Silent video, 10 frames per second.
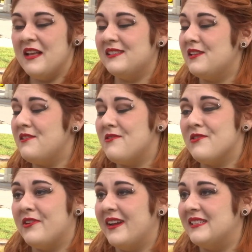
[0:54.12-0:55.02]
That's a little
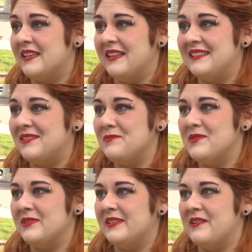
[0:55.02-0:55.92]
crazy. and That's
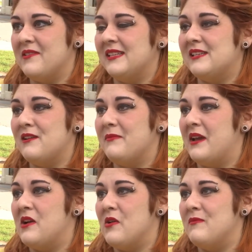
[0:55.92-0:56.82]
almost, you know, that's going to
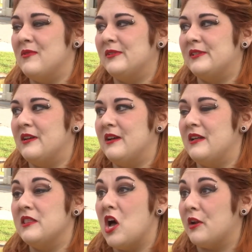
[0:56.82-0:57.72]
make almost
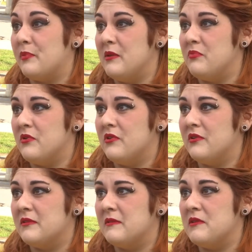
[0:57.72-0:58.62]
uh, a lot of
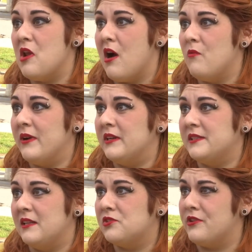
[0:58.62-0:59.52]
people not wear
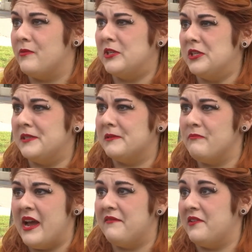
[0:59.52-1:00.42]
sunscreen, which is
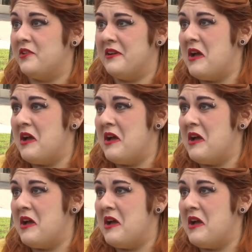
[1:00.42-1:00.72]
bad for your